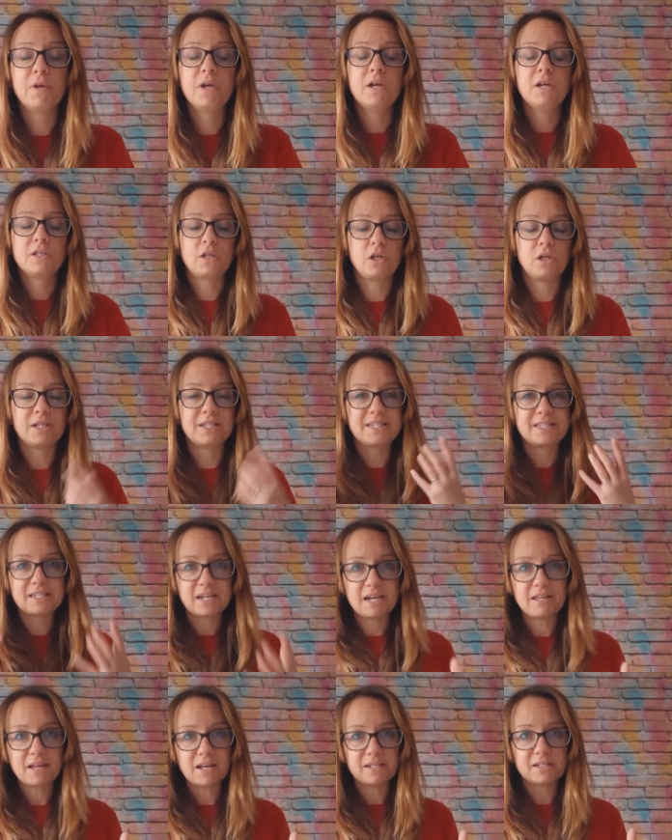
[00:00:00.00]
So you can
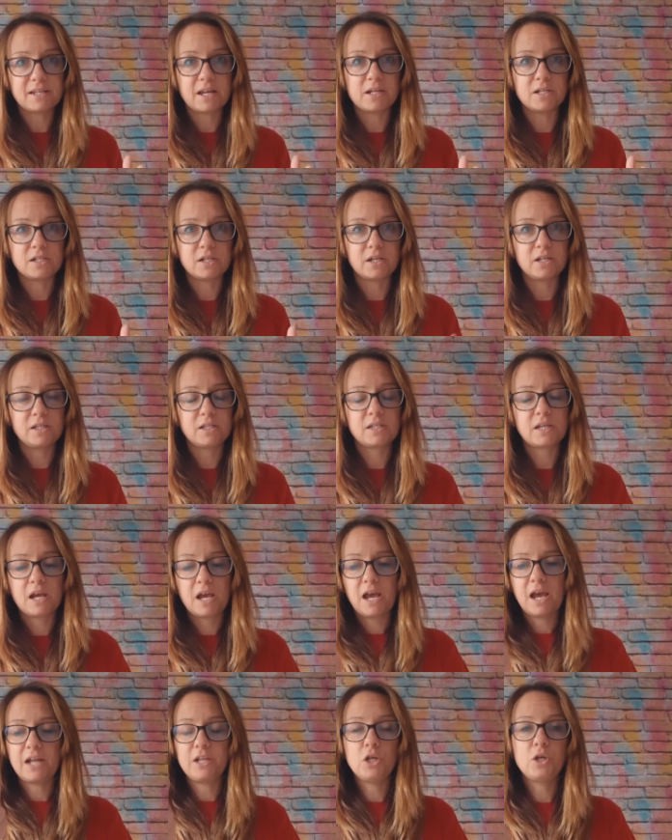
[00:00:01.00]
say that sentence
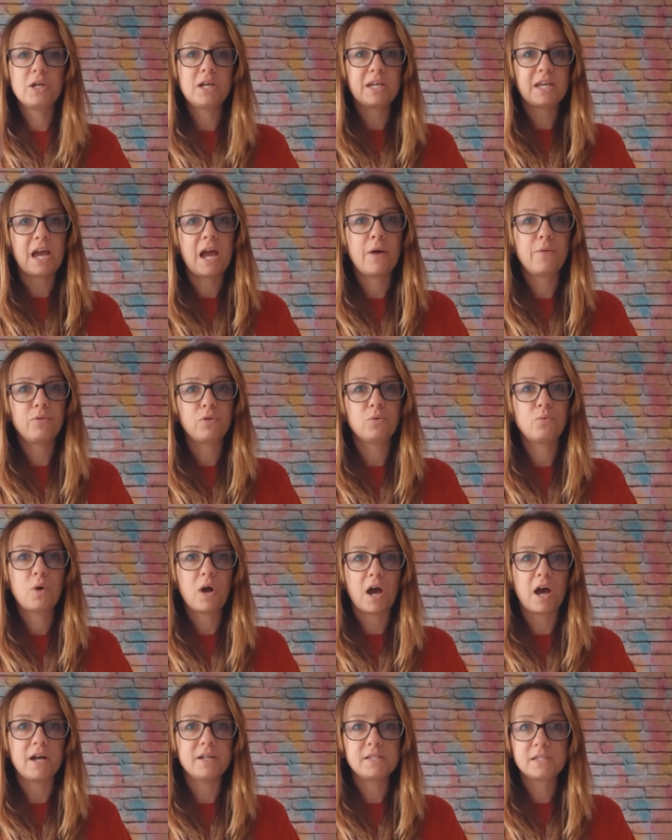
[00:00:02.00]
and you can count the
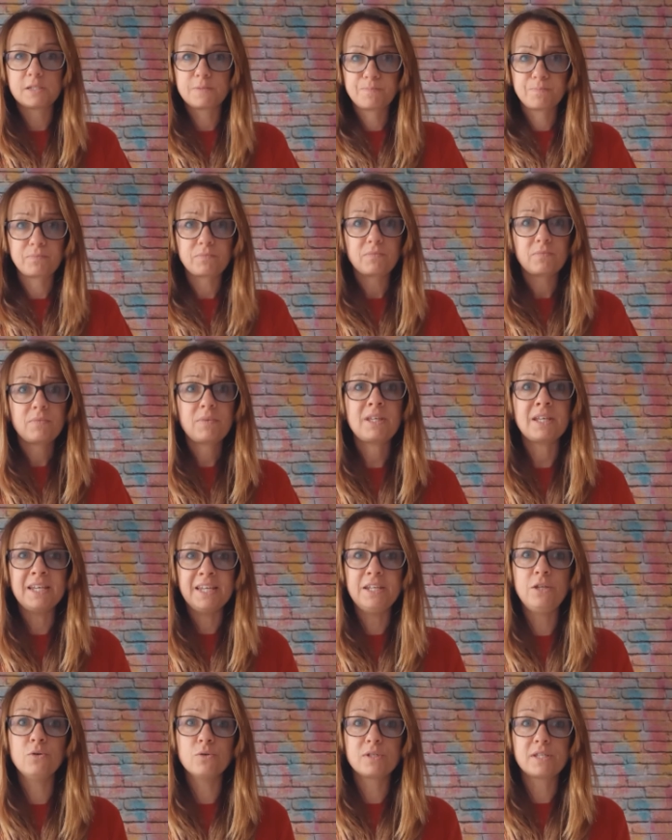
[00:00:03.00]
words in
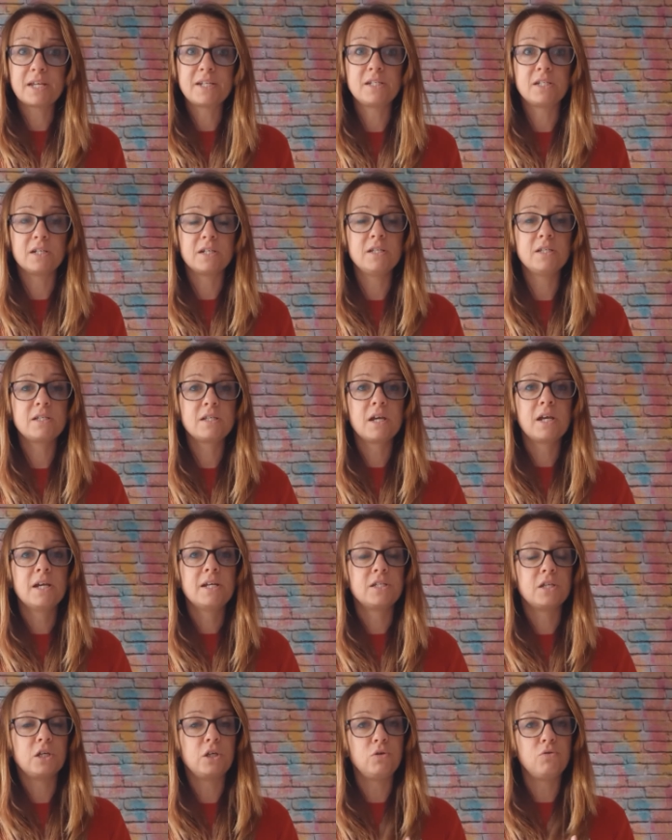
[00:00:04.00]
your sentence.
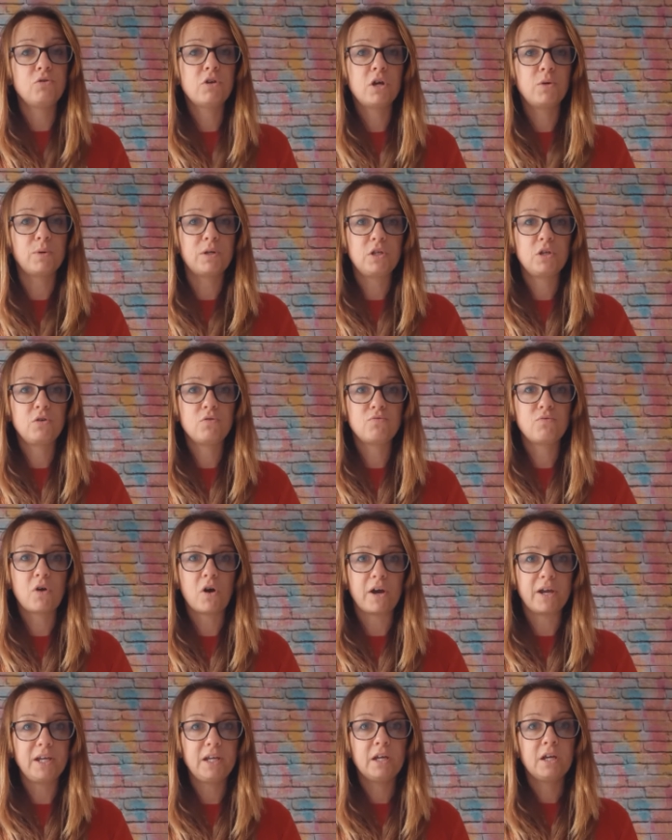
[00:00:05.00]
So you know when you
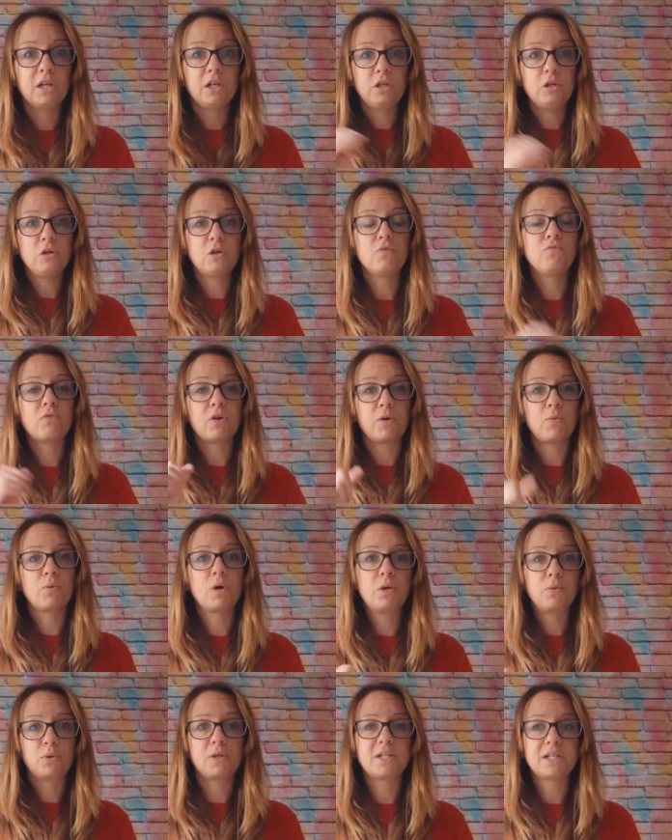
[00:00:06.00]
write, you can write
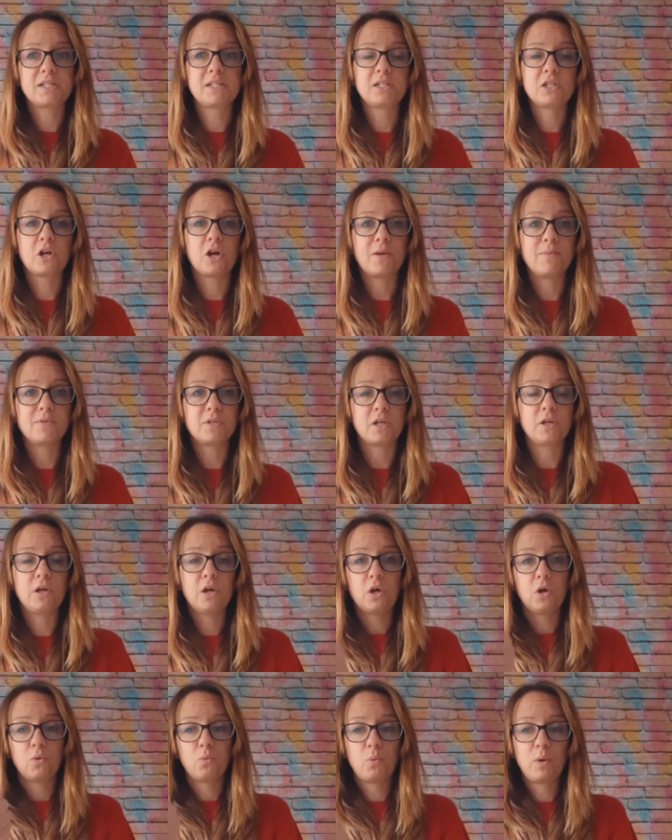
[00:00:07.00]
one word at a time. So
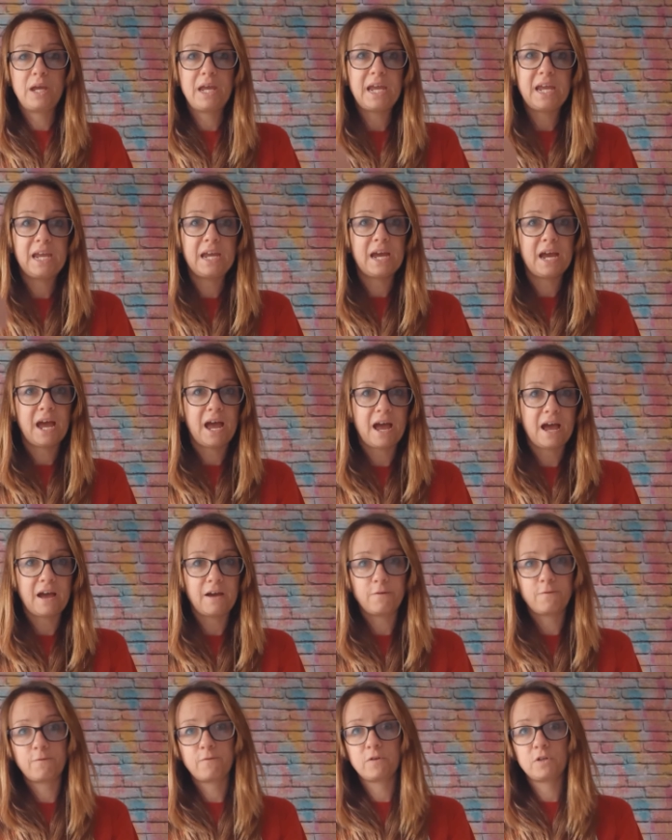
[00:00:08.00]
we have
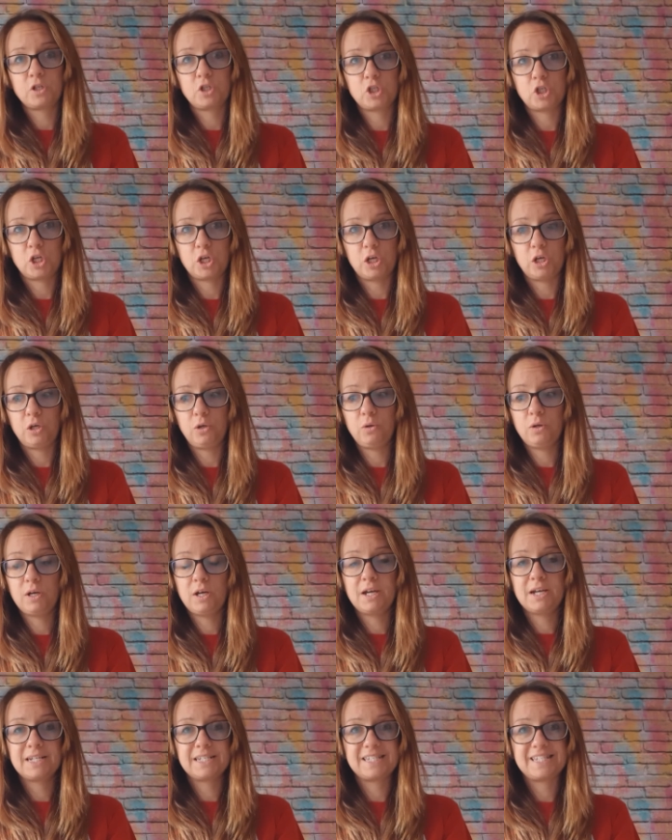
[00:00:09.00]
to
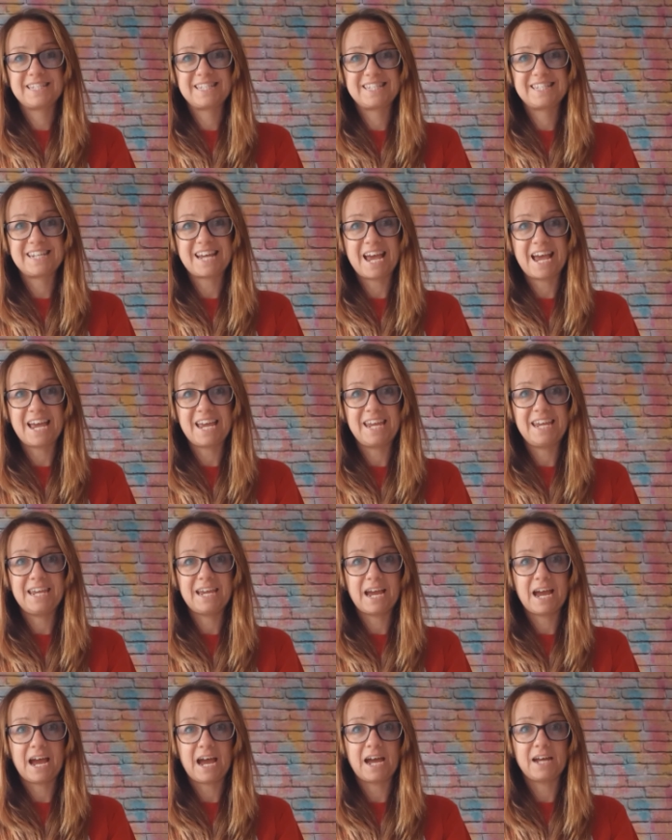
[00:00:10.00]
stay
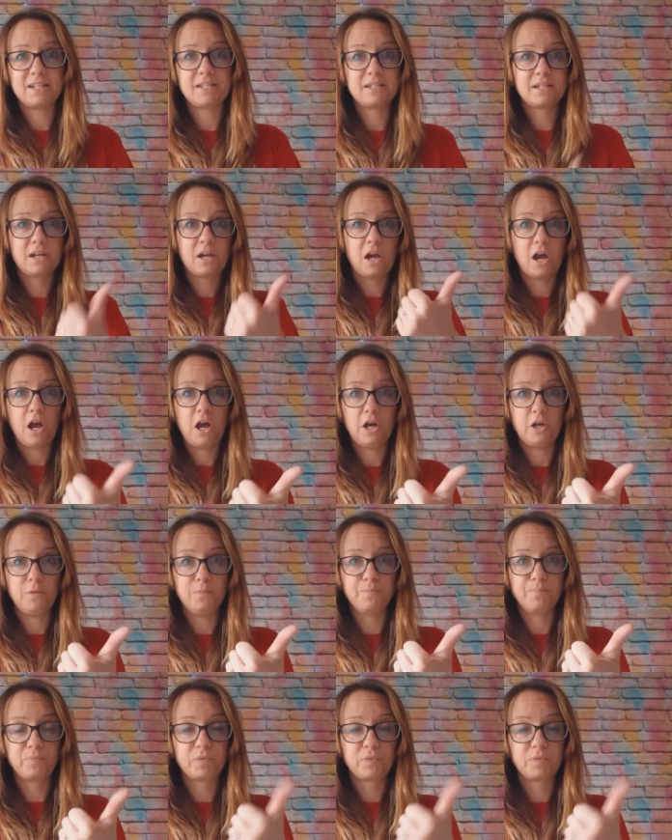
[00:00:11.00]
at home.